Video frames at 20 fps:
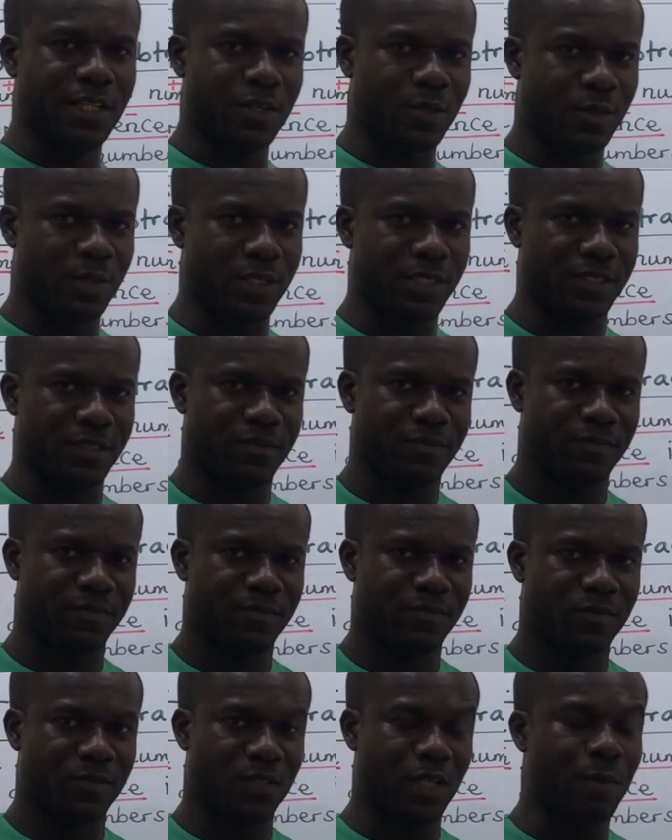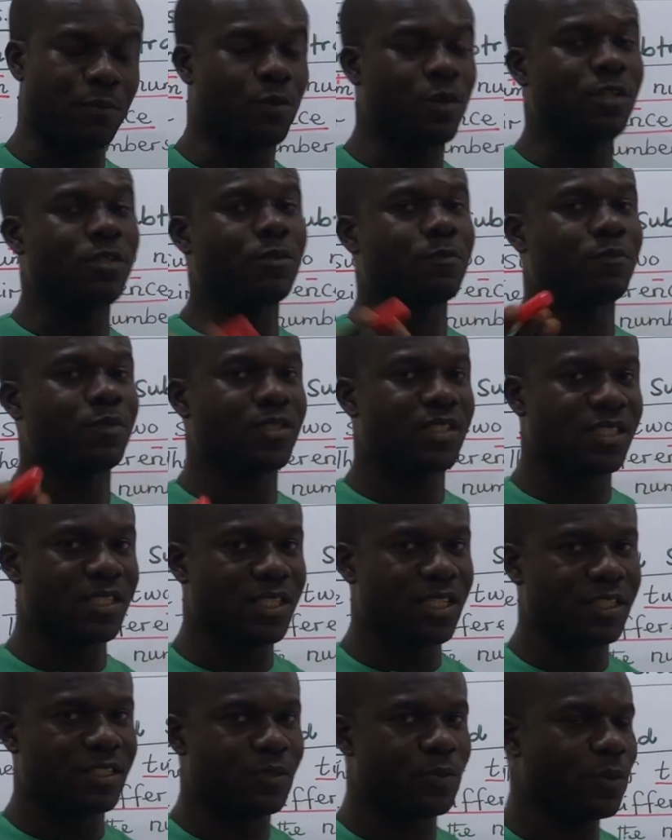the other? So I'm going to put it
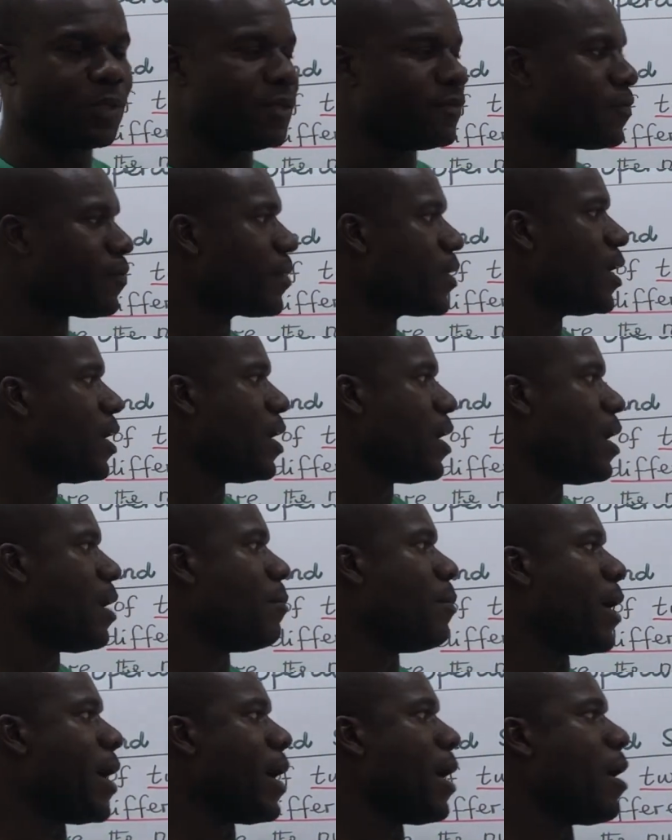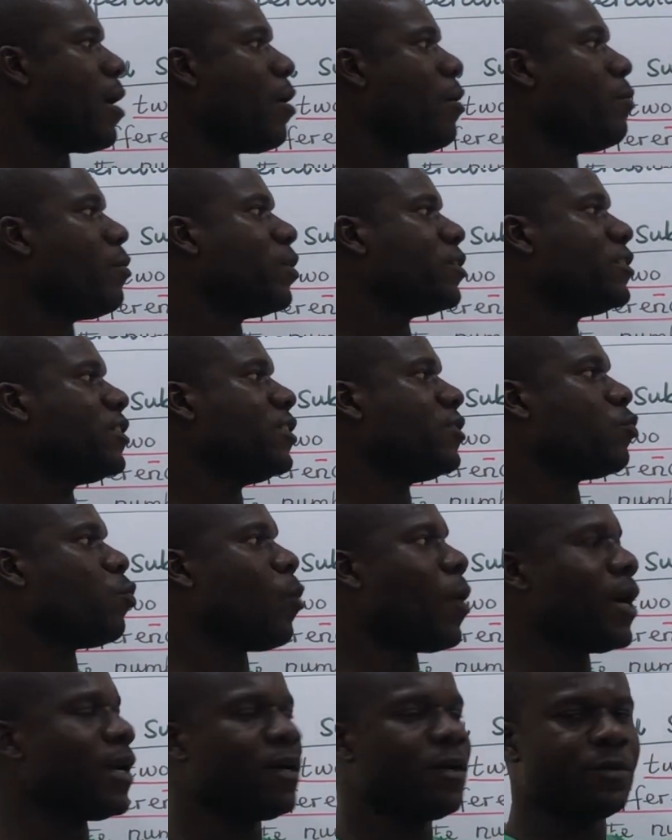this way. By how much is
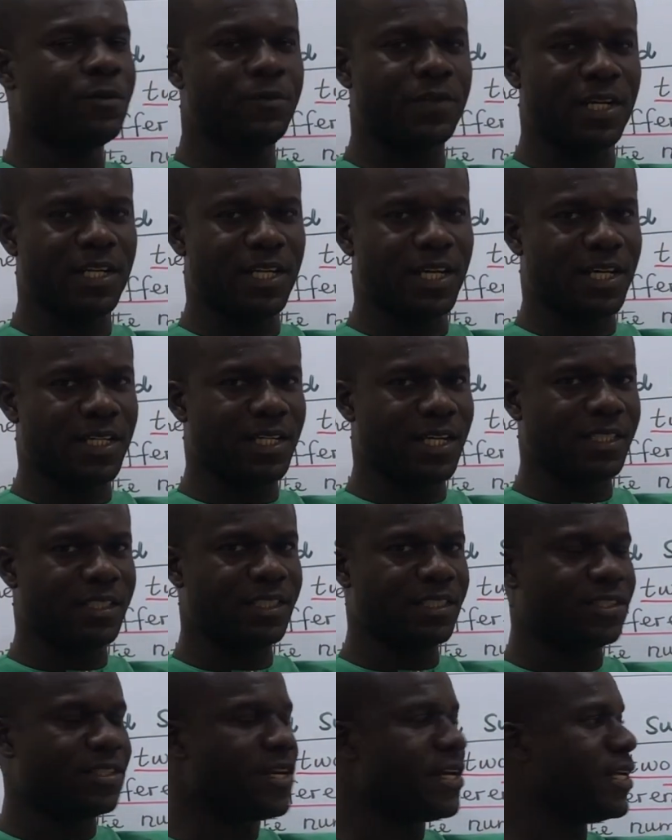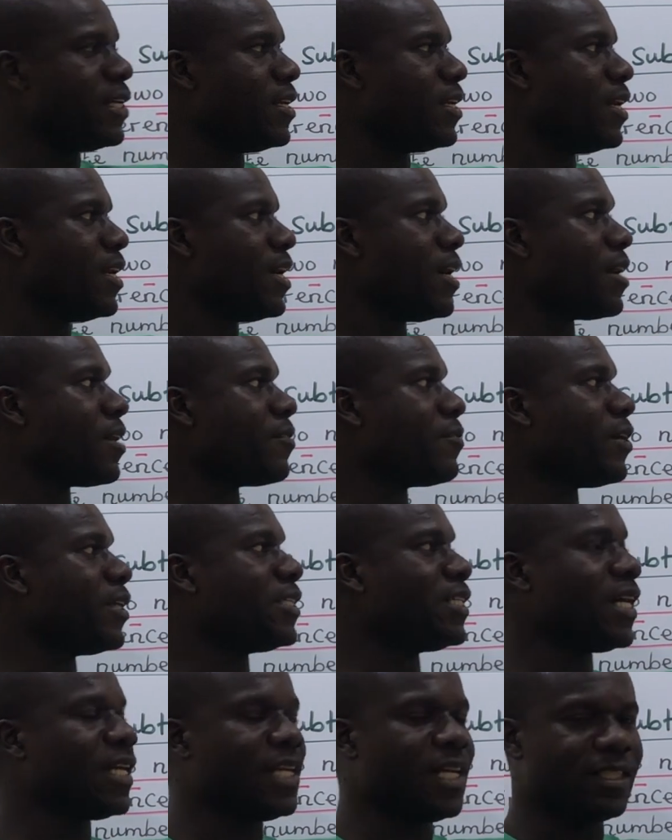193 greater
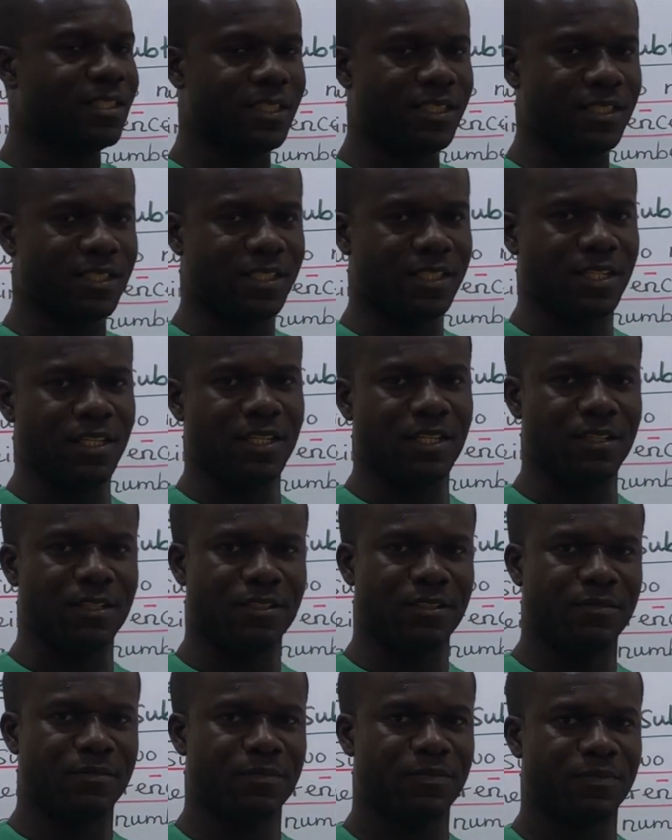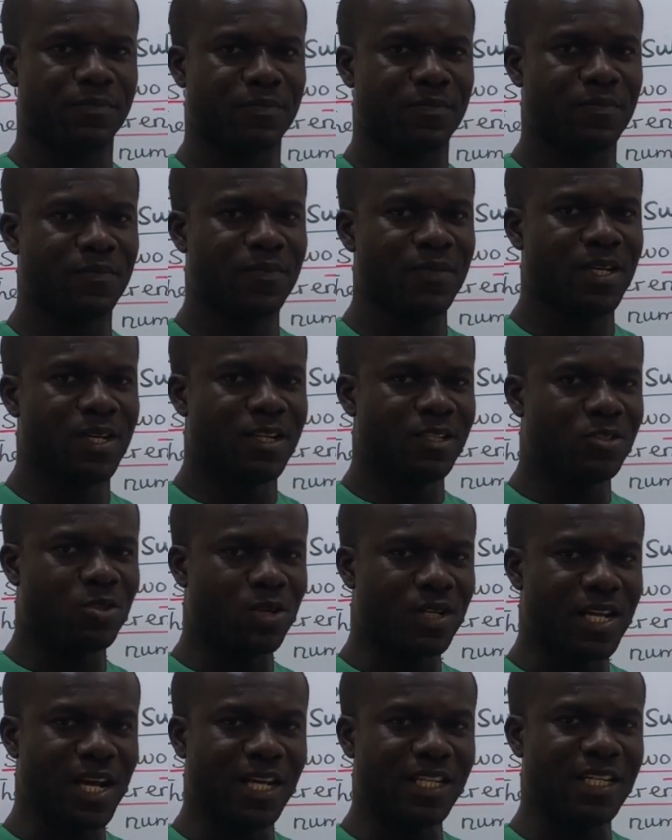than 68?
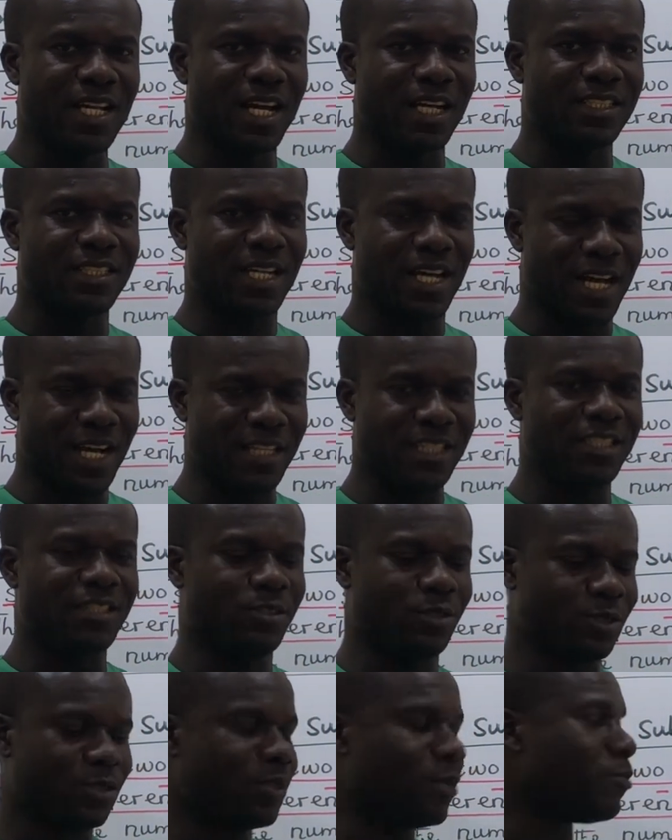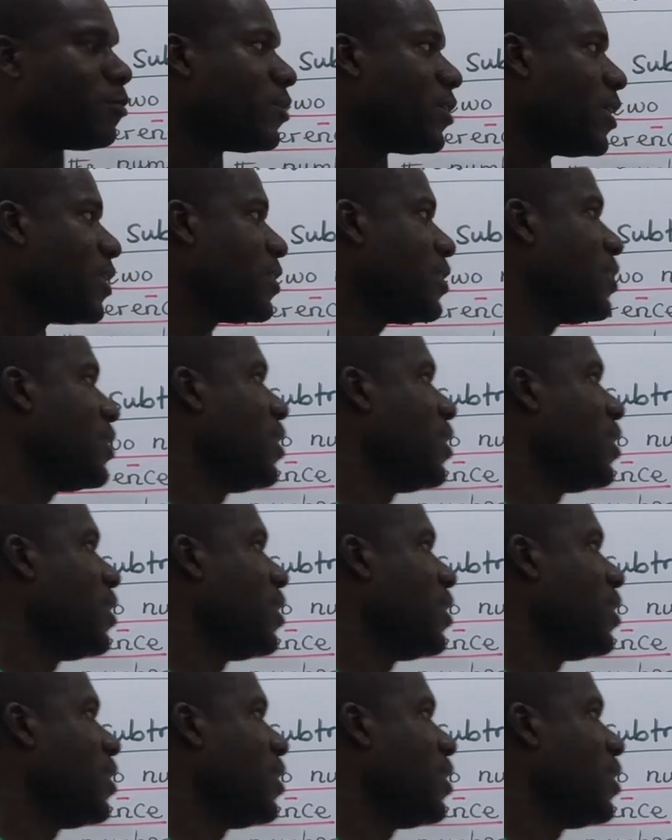To get that, I need to subtract.